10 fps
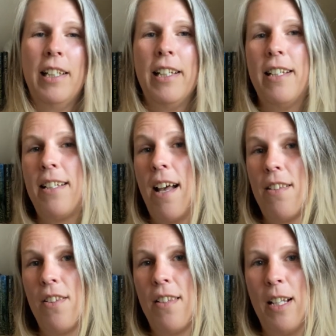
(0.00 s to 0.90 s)
It
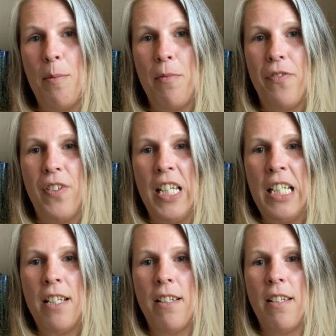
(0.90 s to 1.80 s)
has a slim
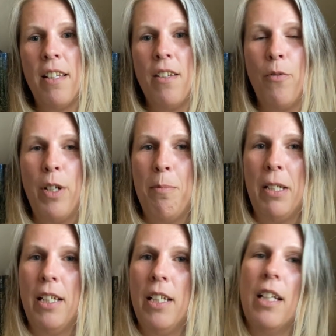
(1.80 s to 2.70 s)
fit,
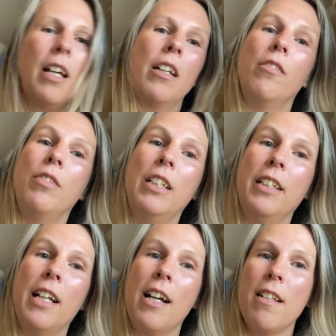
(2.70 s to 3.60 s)
ribbing, and a really
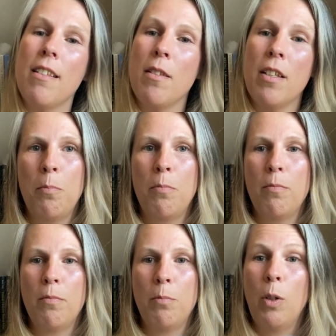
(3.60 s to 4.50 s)
nice
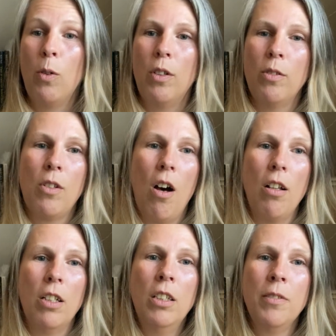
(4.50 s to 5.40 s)
polo
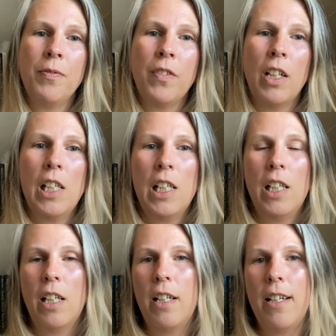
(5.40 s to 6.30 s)
collar.
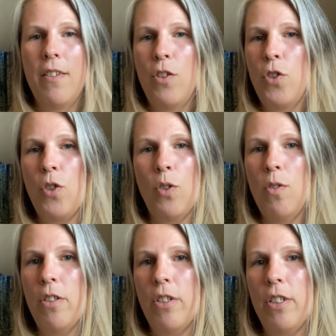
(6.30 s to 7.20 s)
The
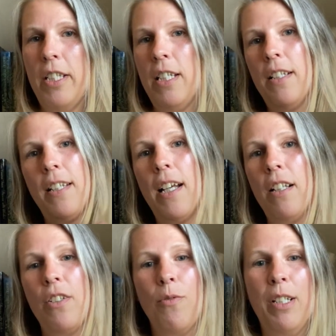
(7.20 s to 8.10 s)
shoulder detail
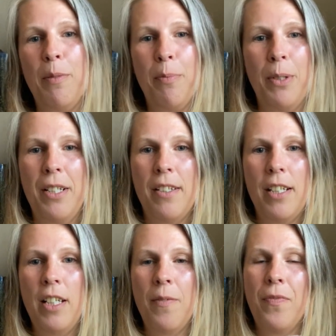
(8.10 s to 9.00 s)
is really
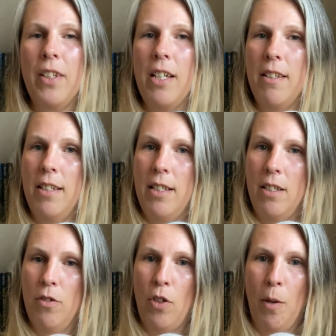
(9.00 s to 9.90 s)
pretty. It's knit
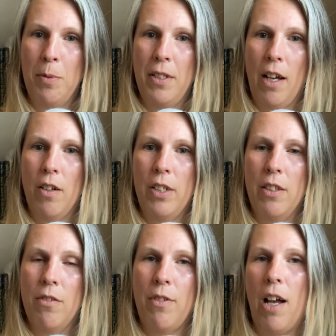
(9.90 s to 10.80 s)
top down
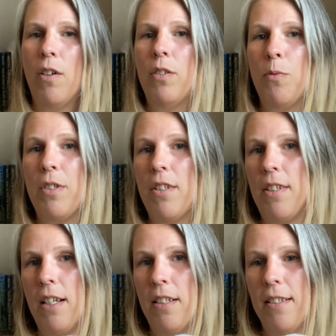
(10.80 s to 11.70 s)
in the round with a
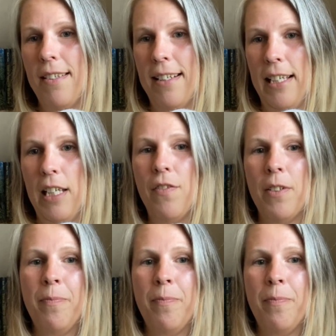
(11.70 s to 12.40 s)
satin sleeve.